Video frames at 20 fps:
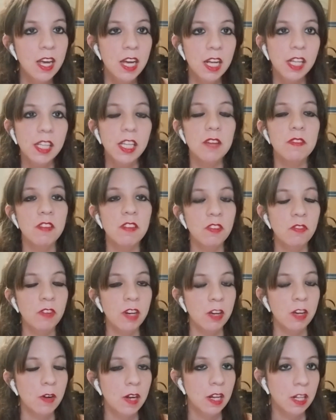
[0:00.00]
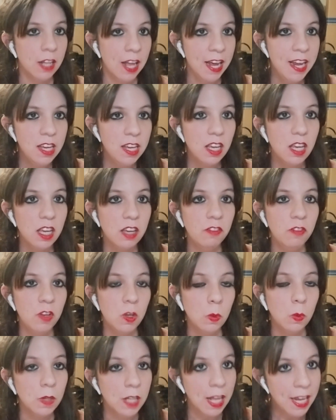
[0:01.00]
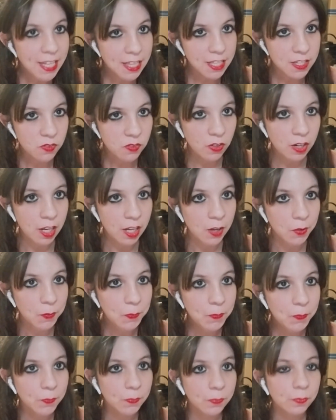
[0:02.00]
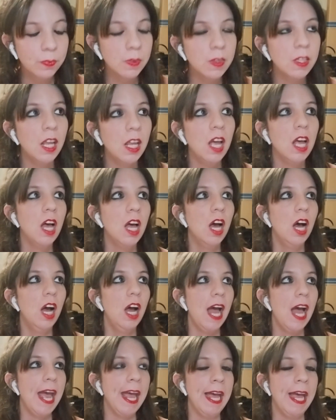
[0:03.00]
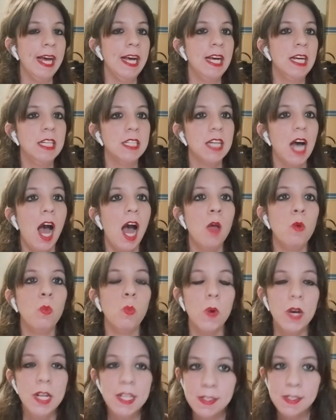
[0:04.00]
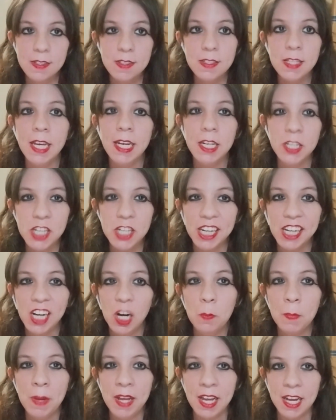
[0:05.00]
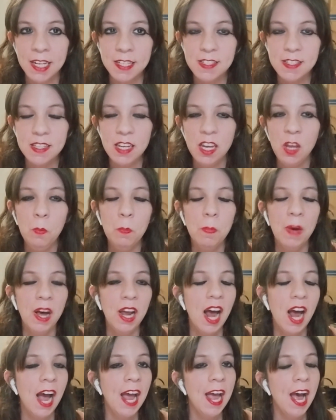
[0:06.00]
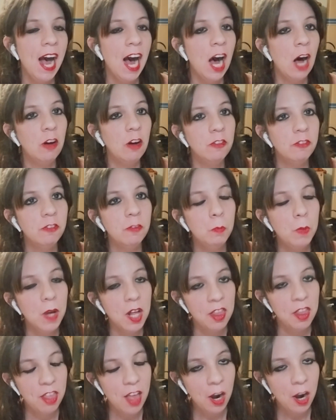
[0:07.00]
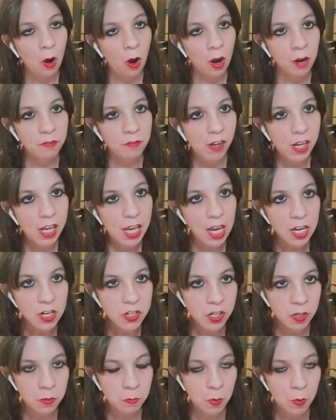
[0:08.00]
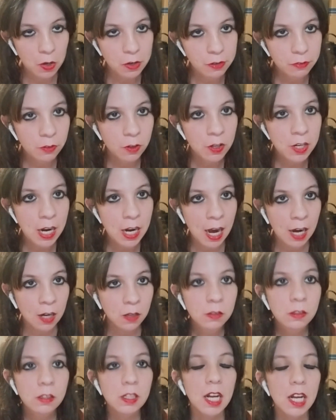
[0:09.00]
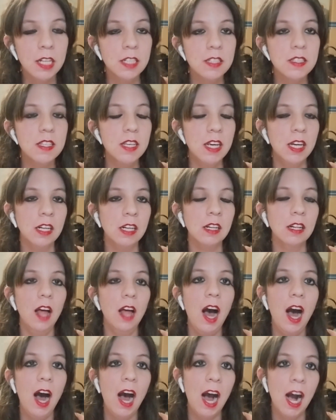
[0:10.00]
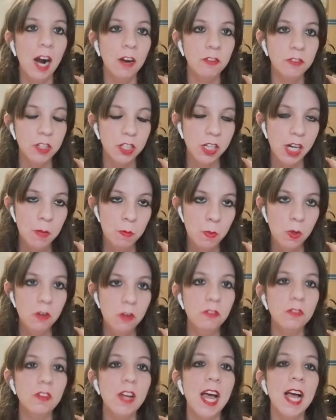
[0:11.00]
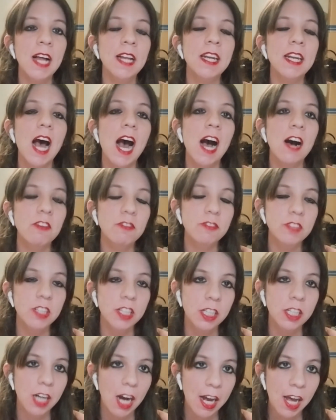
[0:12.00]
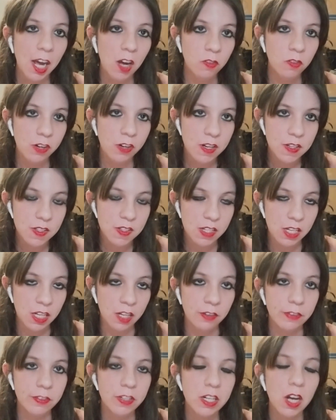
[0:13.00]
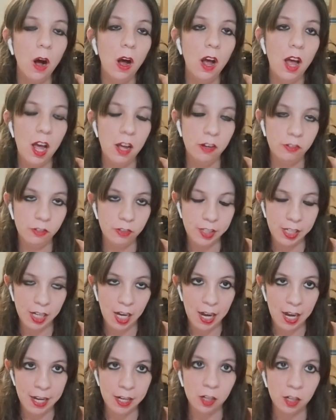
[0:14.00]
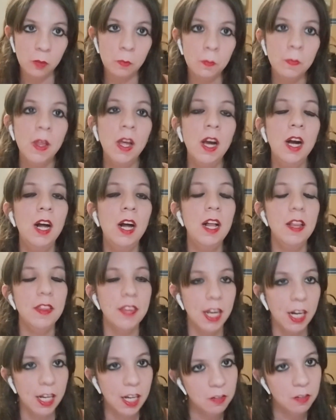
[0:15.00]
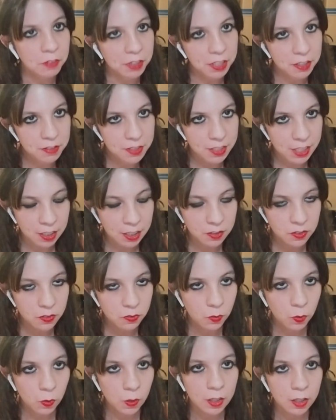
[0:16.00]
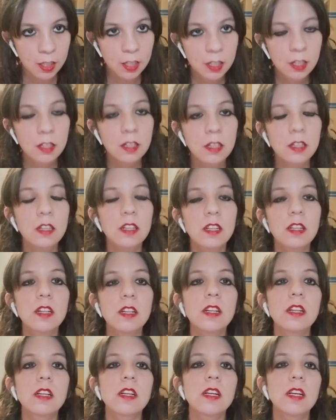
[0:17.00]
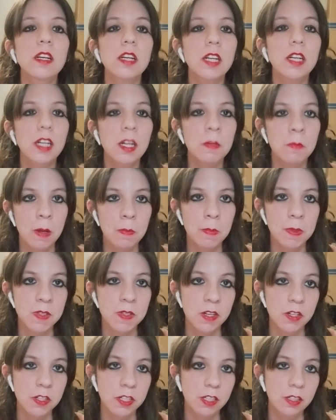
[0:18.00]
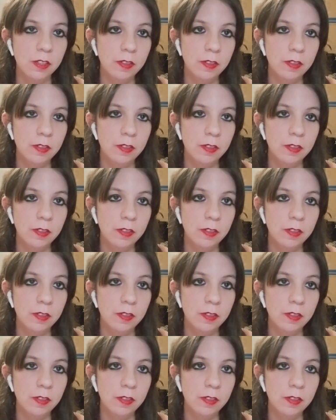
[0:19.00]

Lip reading: Give this video a like if you like this video. And I would say check out my Etsy, but I have put that on vacation mode for now until after I move and after I have received every item that I have listings for in my possession.